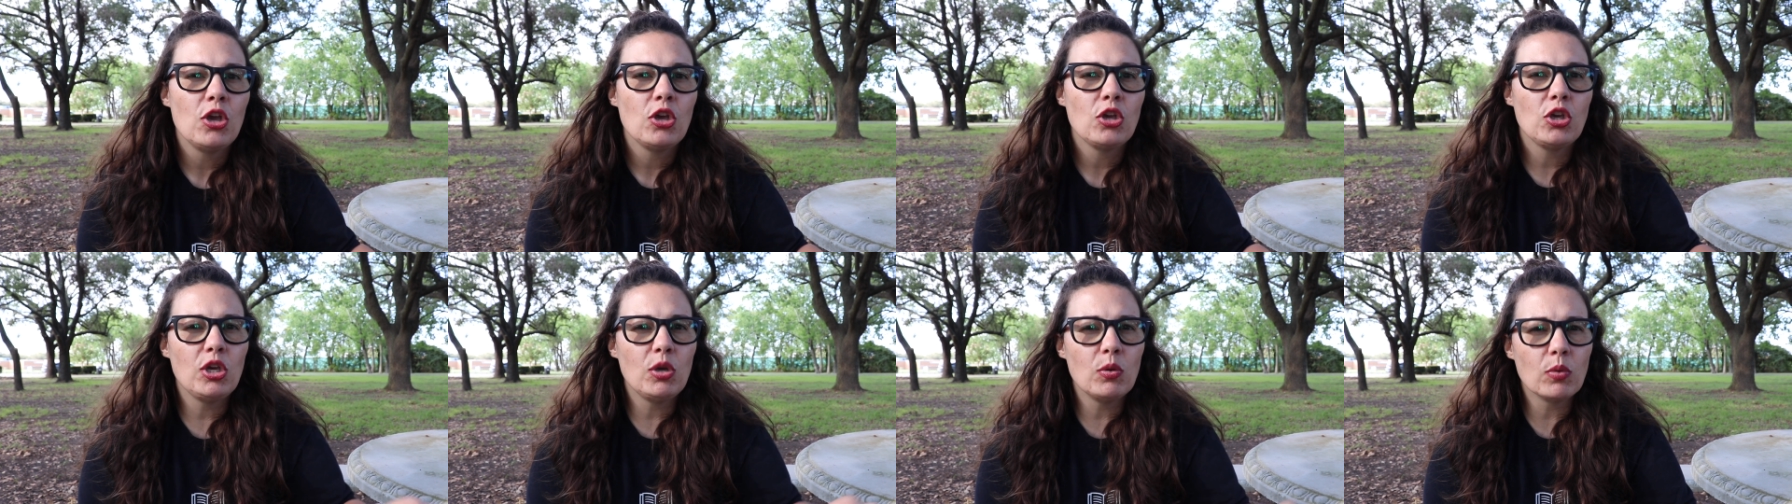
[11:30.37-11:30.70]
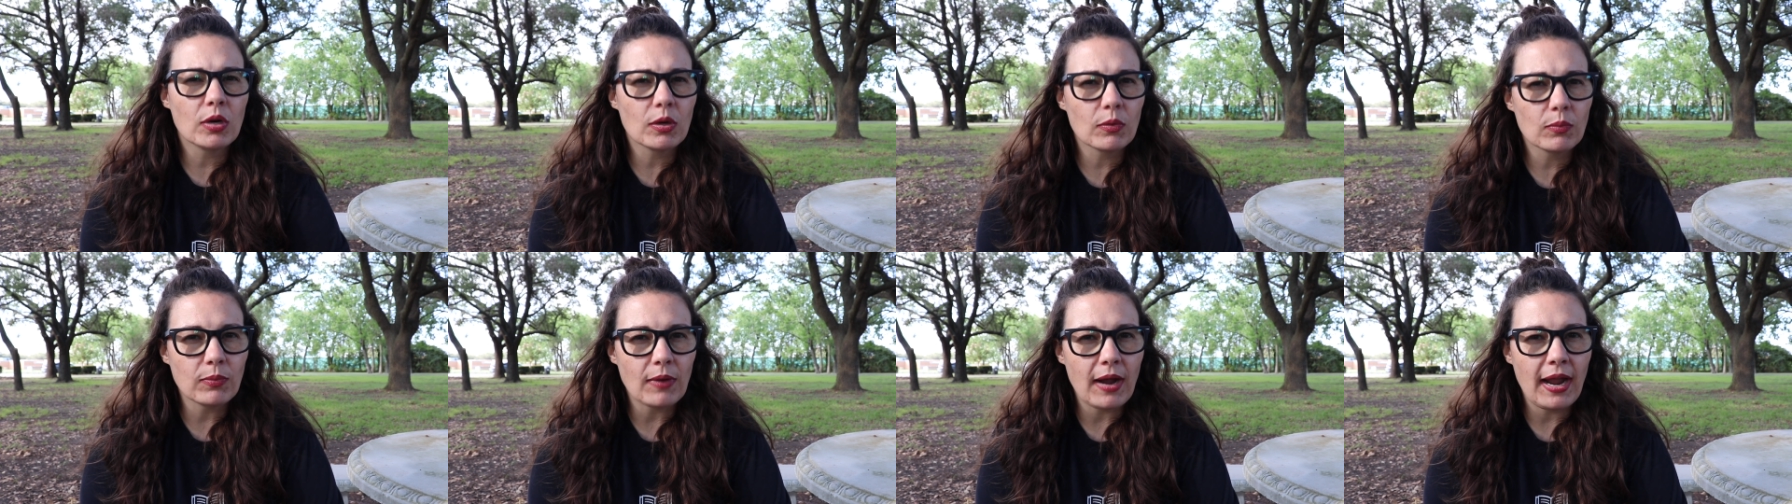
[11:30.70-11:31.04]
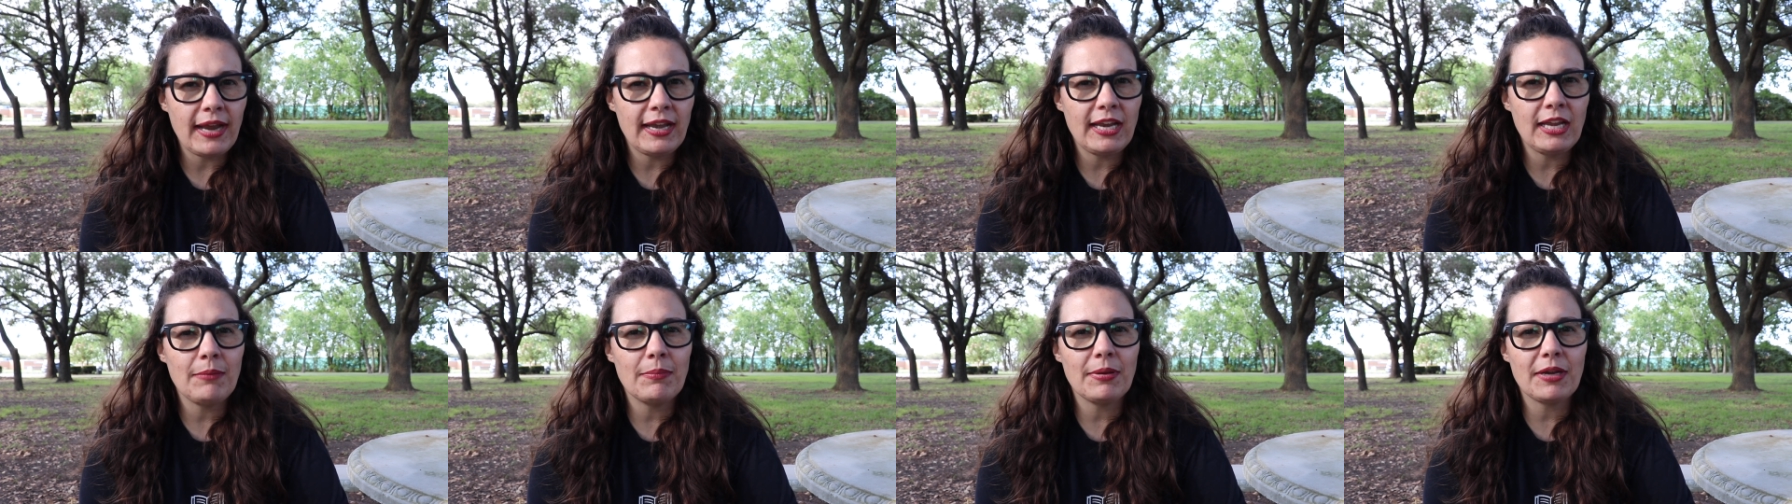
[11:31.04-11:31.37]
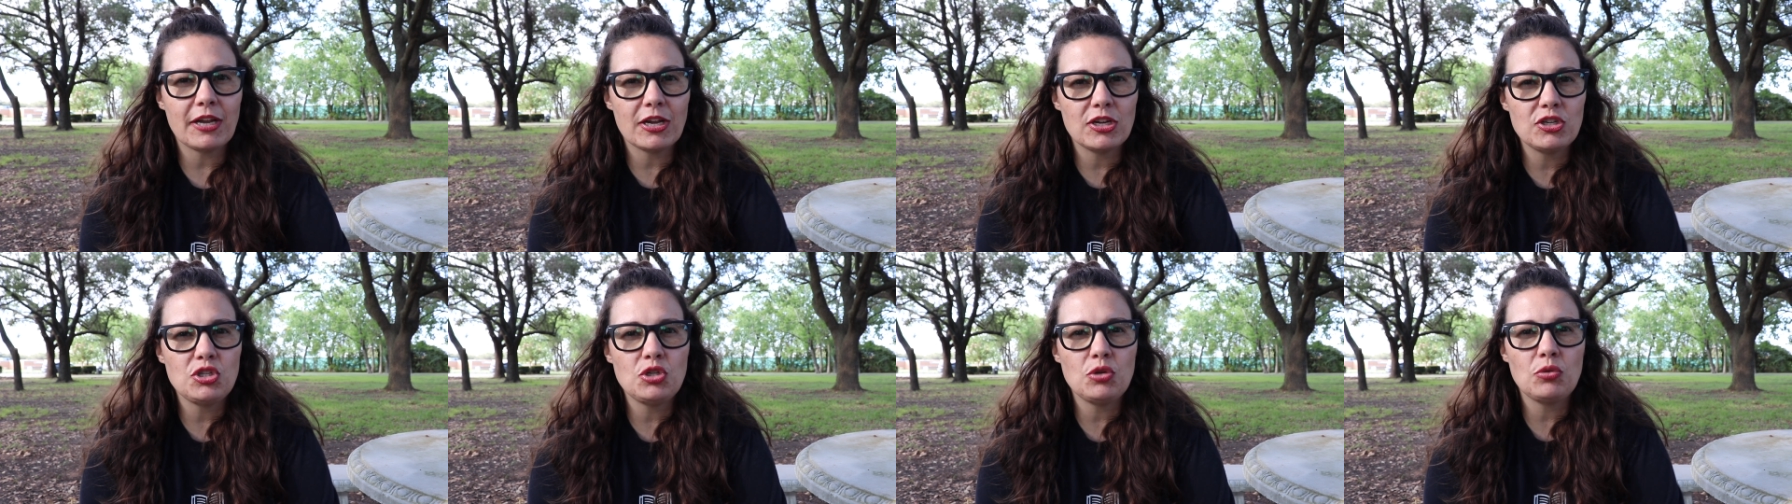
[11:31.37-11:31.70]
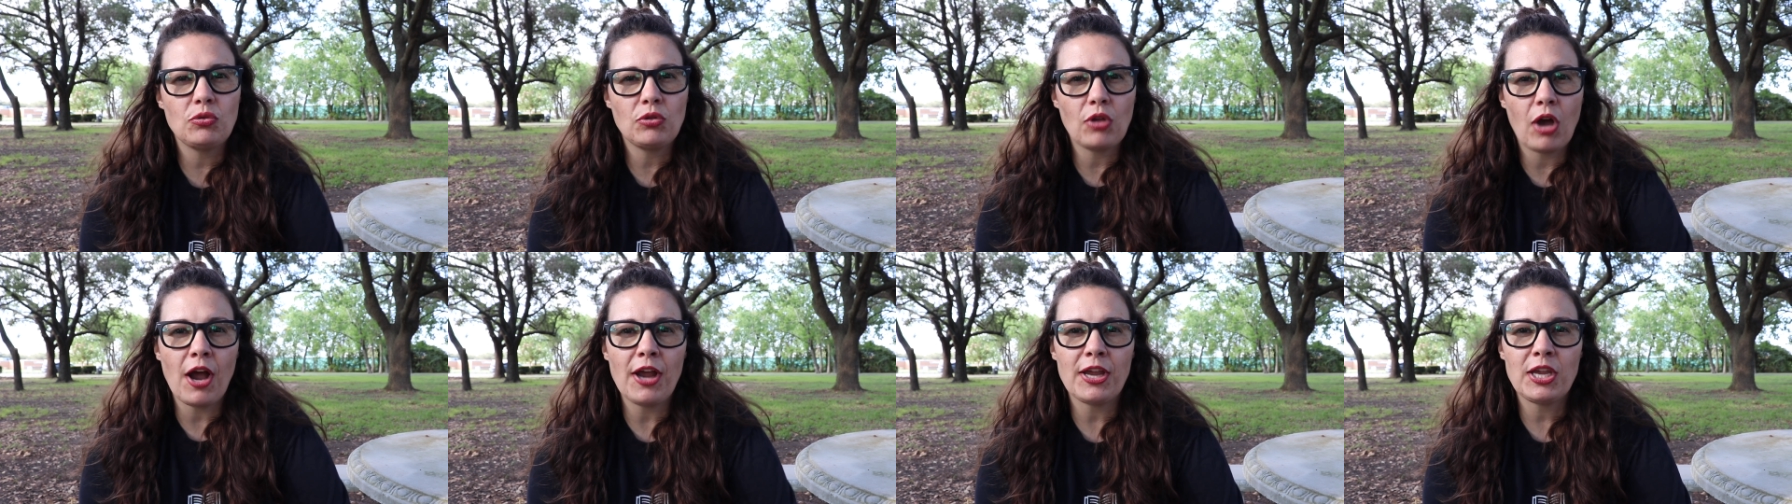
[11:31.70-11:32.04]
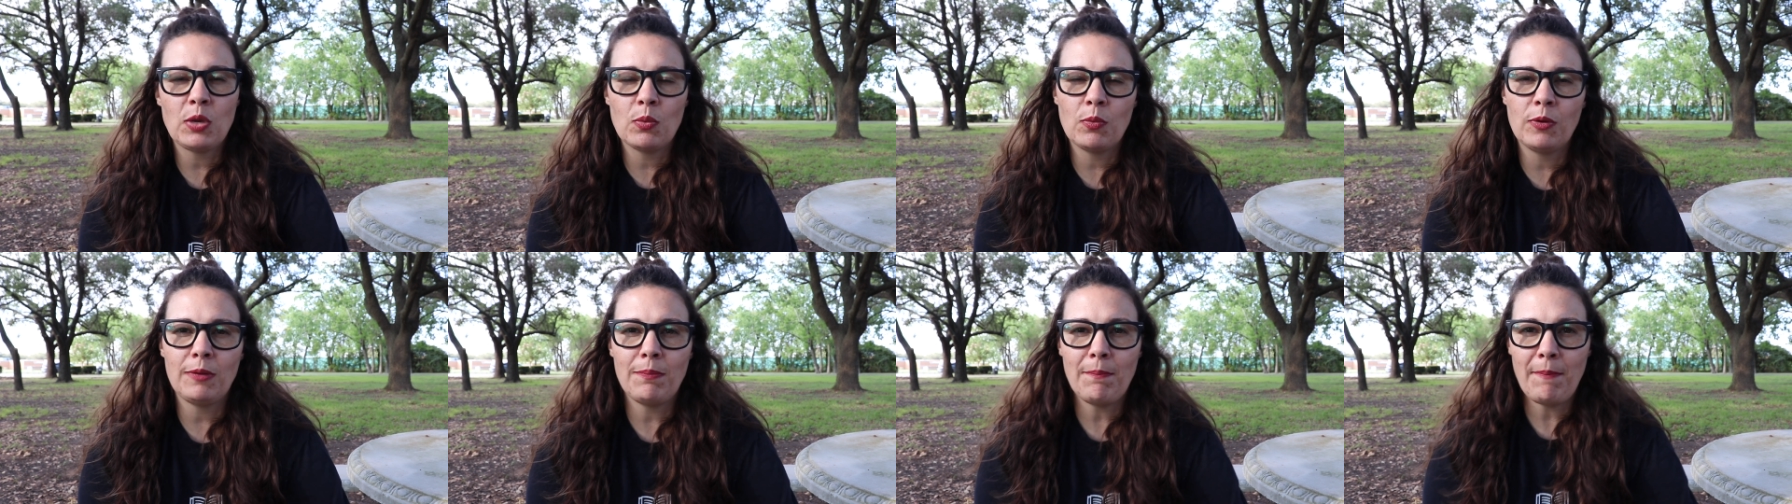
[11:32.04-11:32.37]
You were writing because you thought
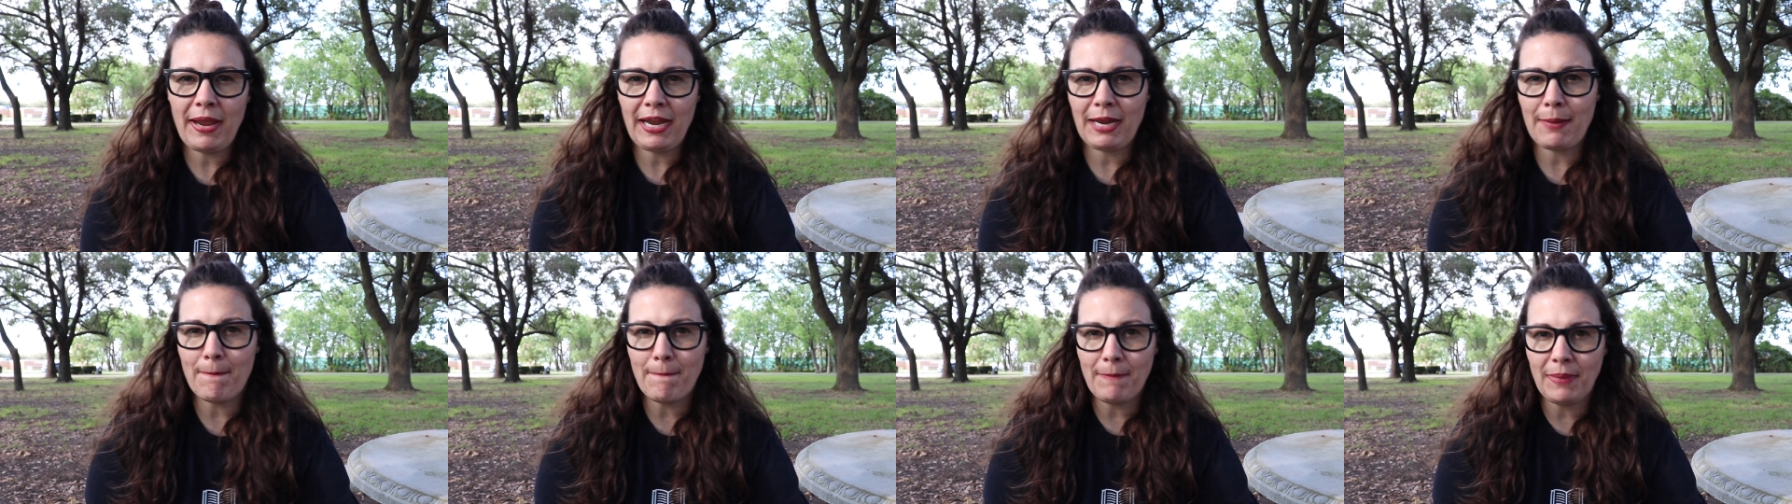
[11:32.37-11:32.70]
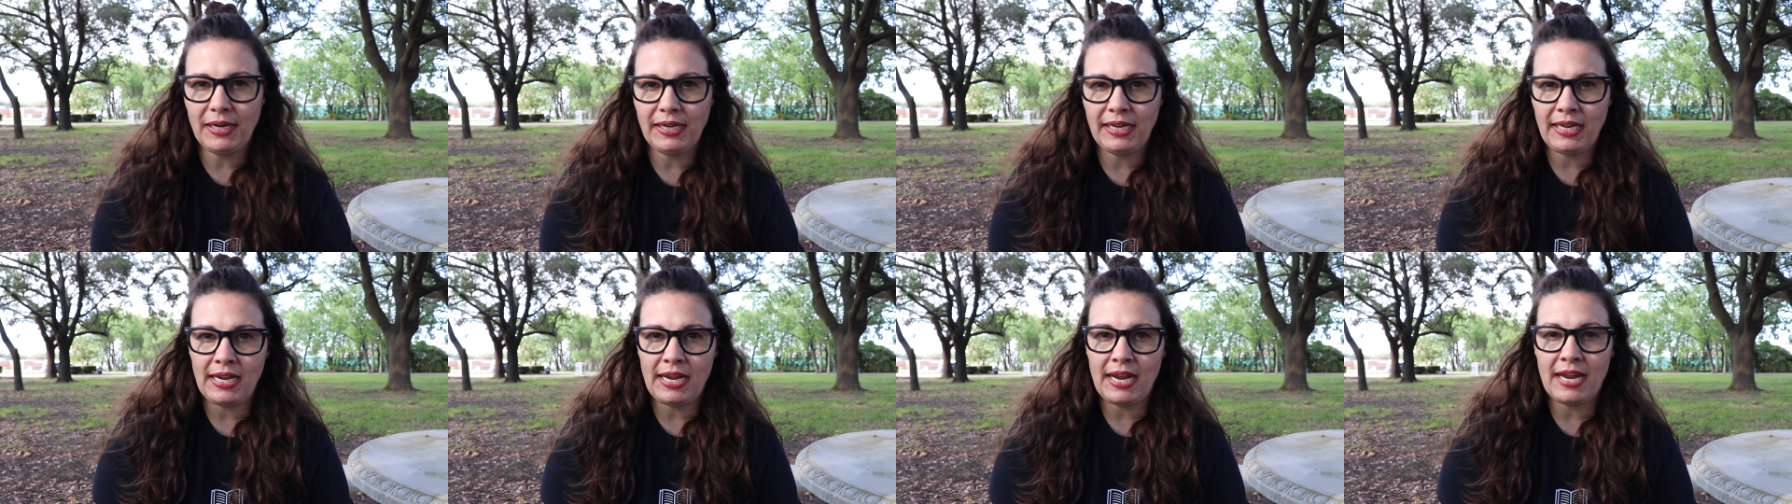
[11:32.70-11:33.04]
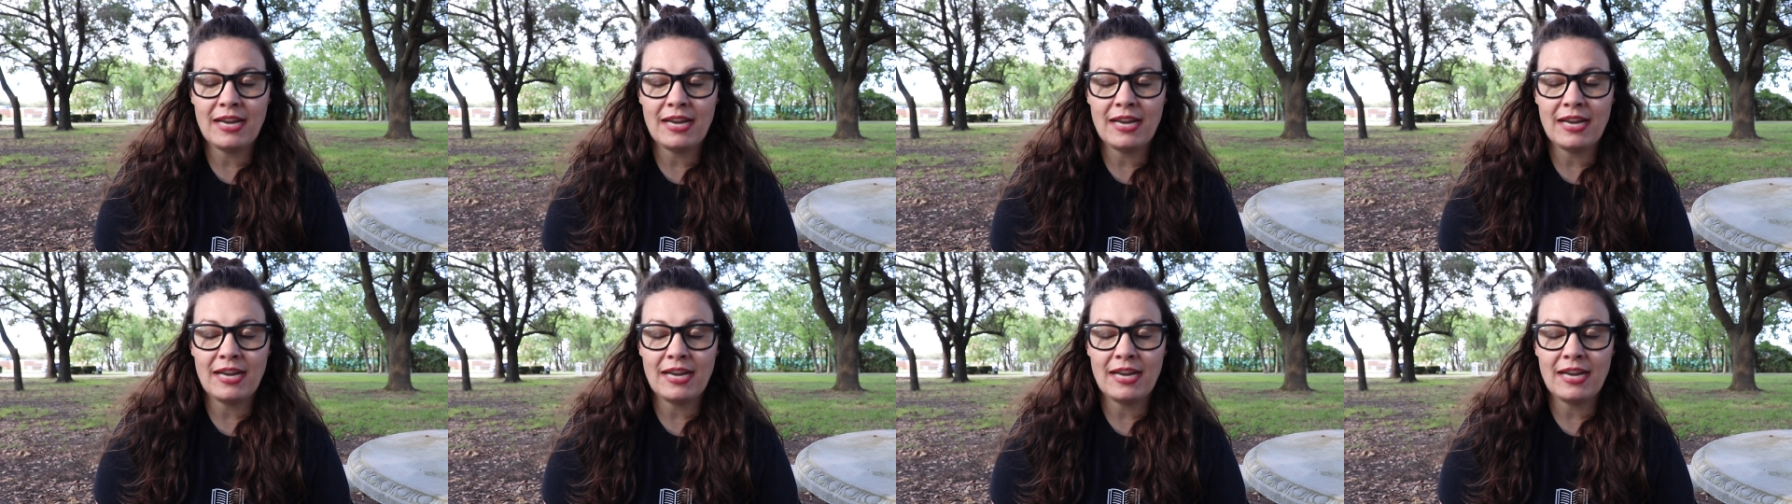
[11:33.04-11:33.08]
you would make money,